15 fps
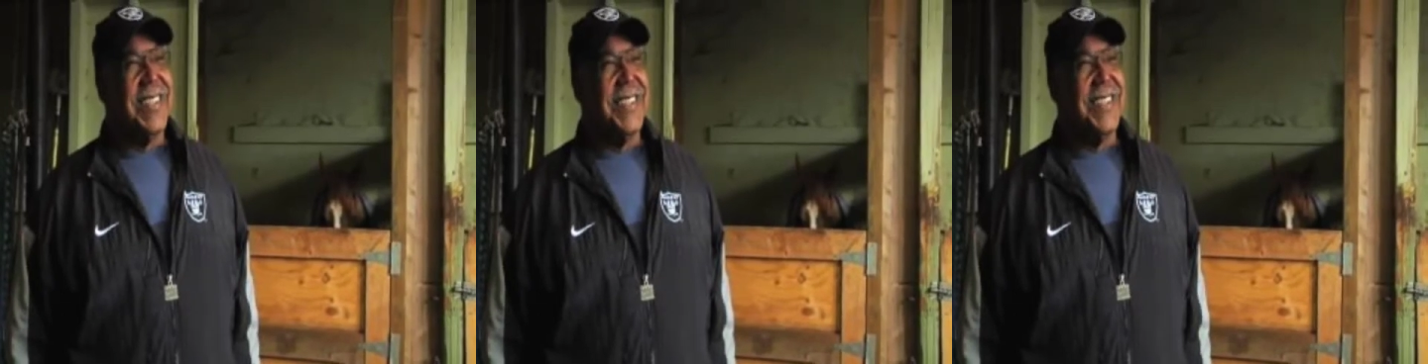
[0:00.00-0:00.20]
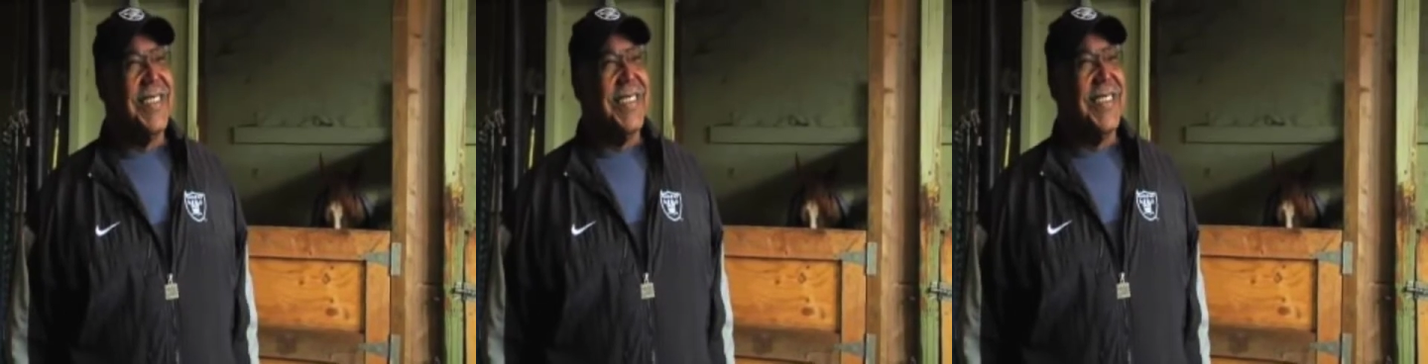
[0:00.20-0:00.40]

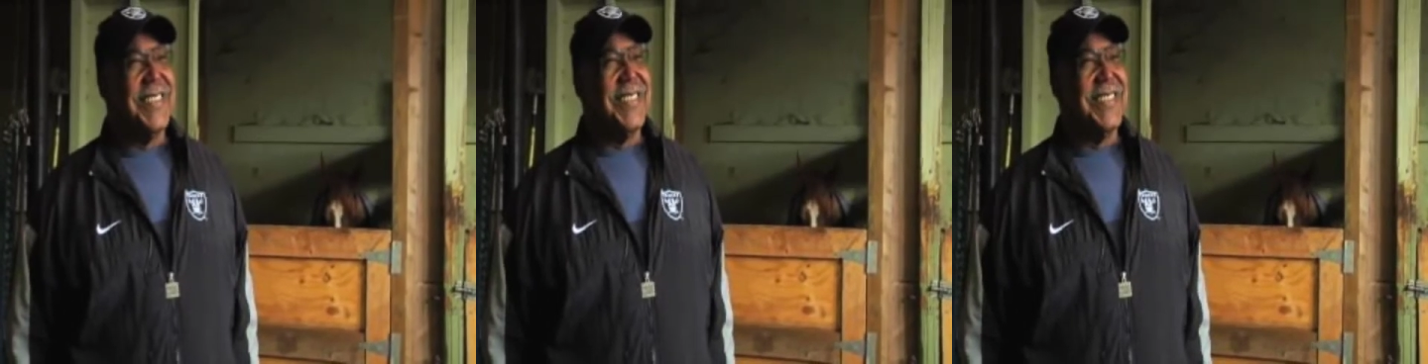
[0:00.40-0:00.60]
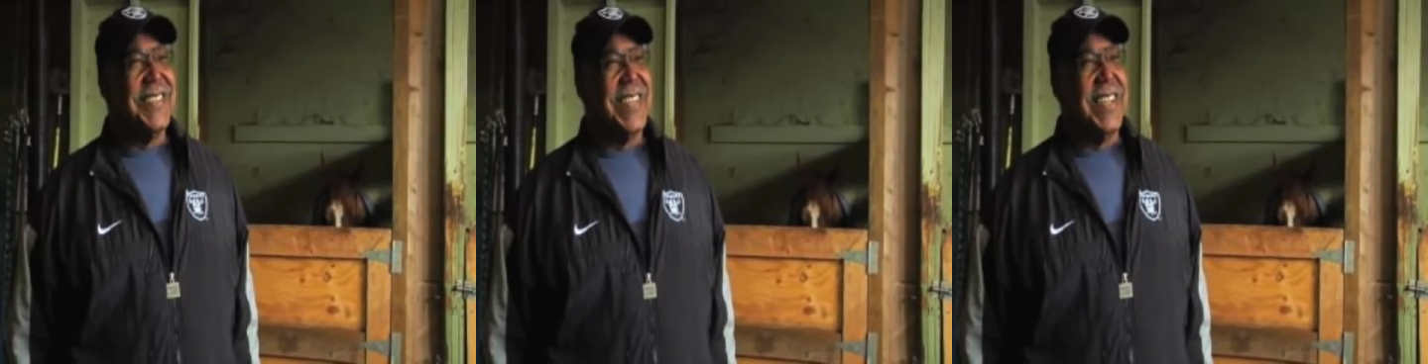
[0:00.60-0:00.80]
You know what
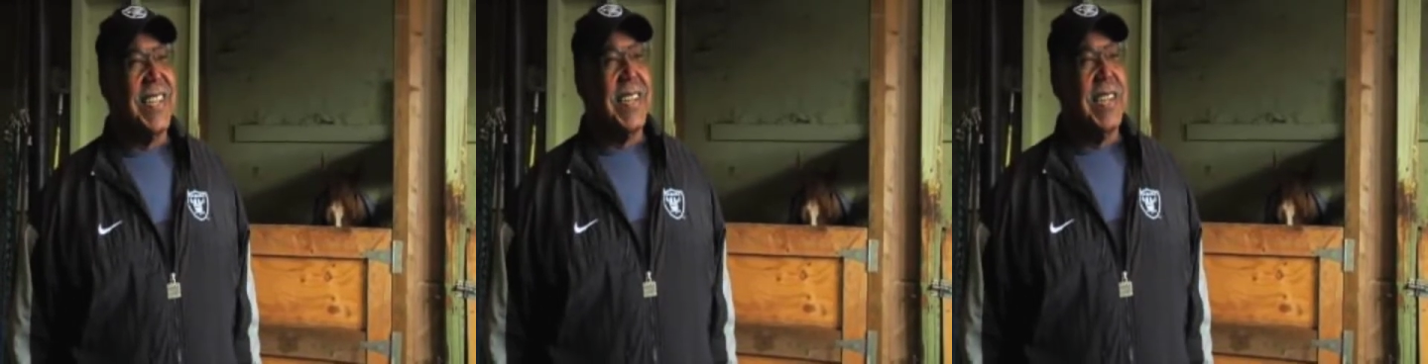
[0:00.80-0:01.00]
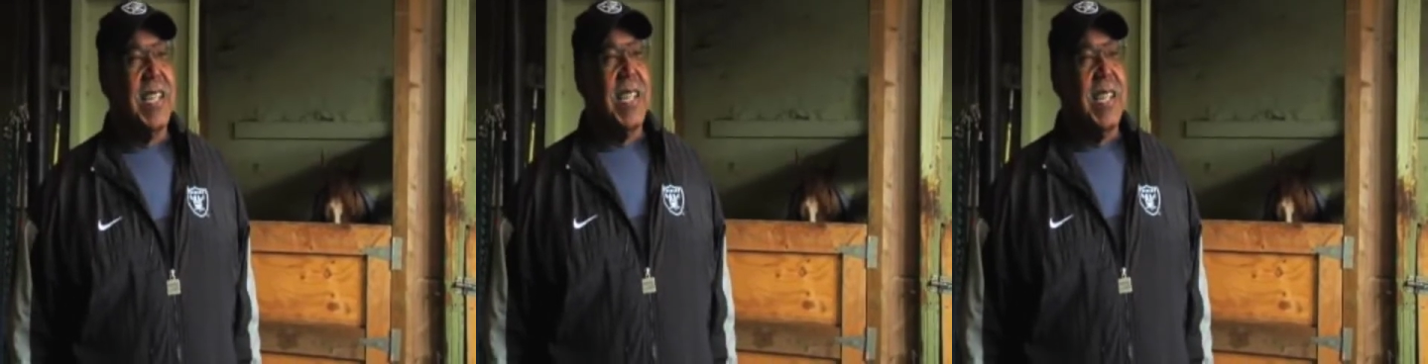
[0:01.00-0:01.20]
I'm
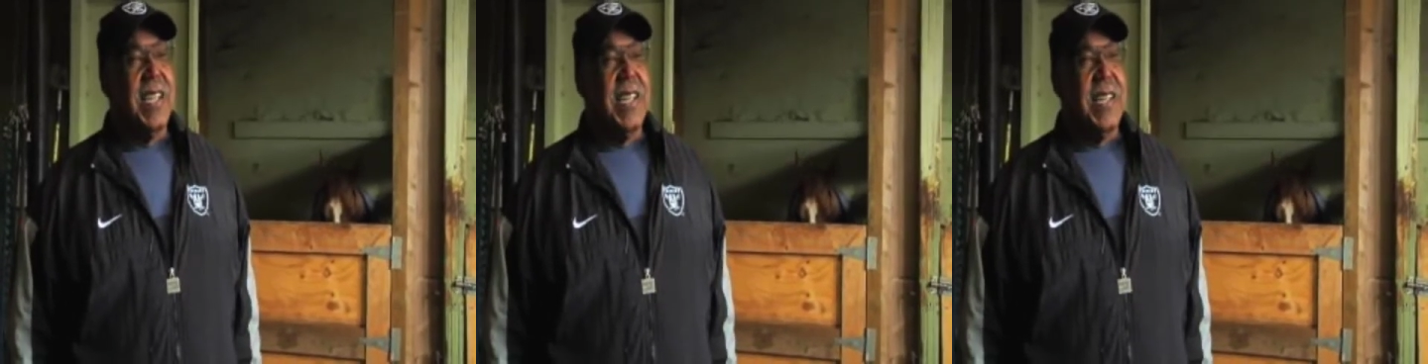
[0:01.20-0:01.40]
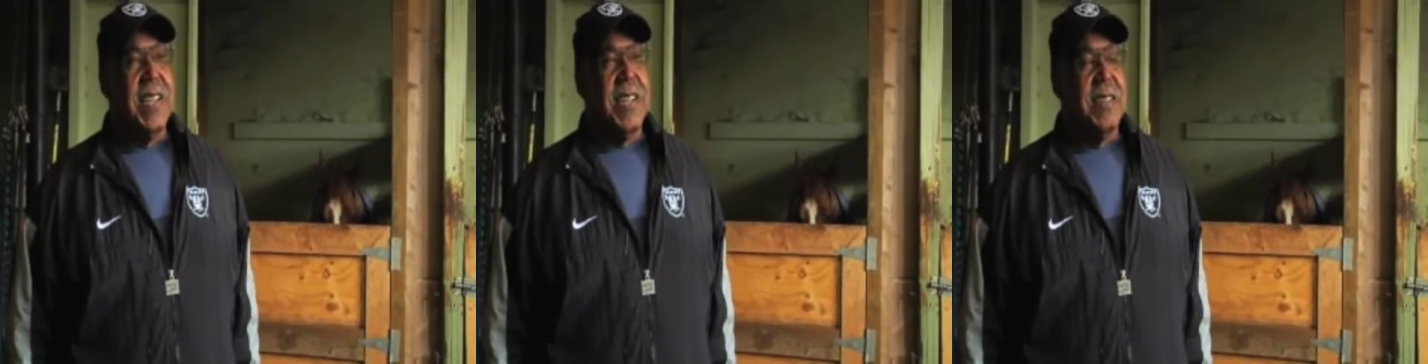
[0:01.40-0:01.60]
saying?
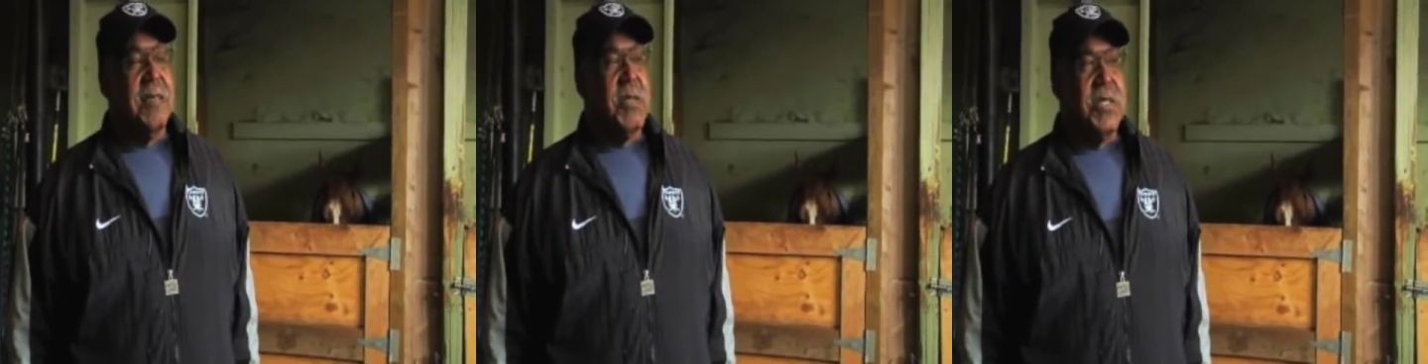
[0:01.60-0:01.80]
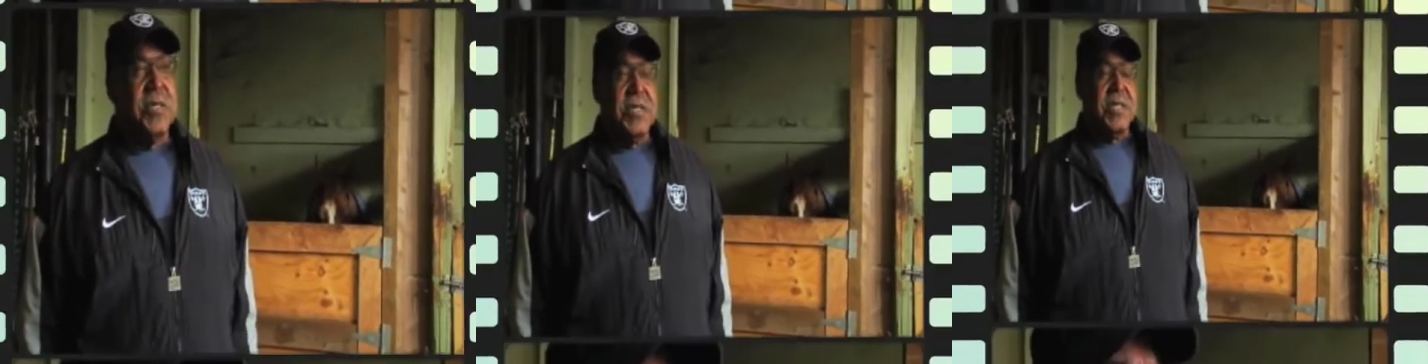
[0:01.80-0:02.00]

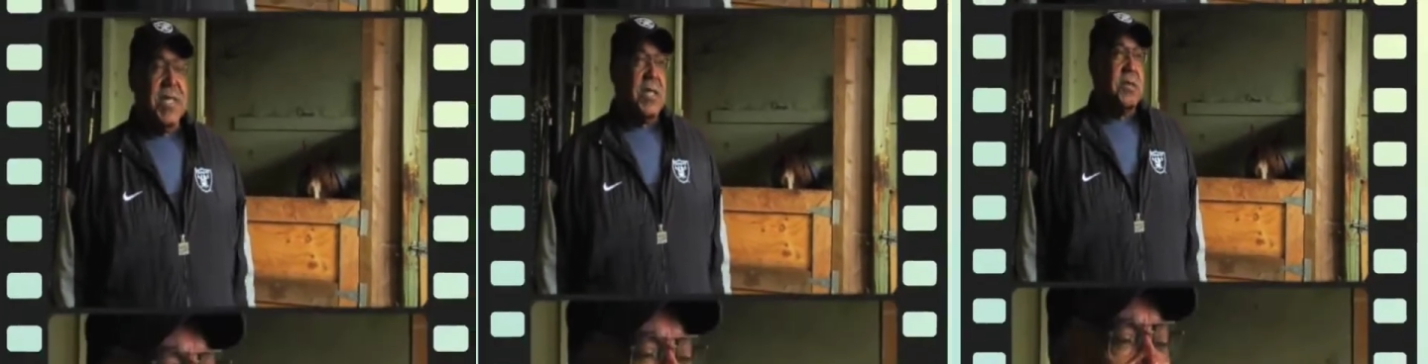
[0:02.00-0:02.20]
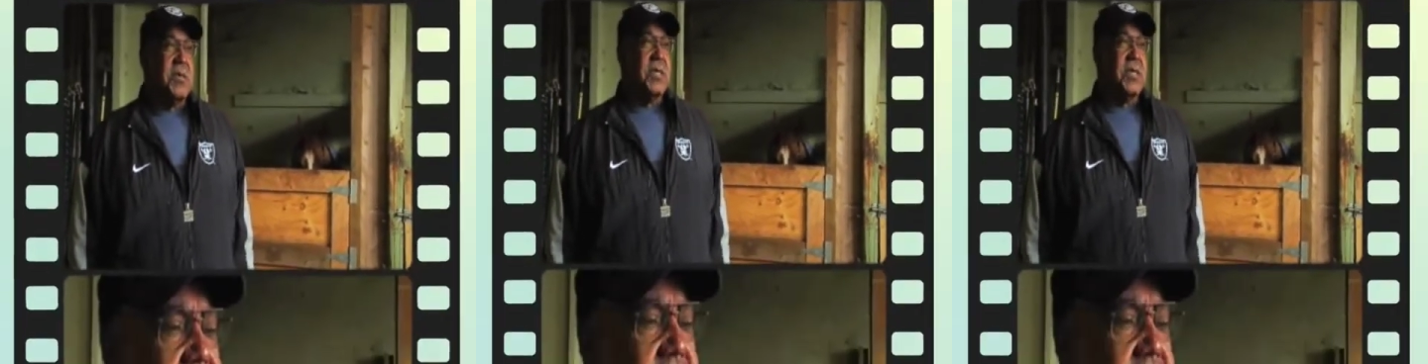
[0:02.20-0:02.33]
What you see is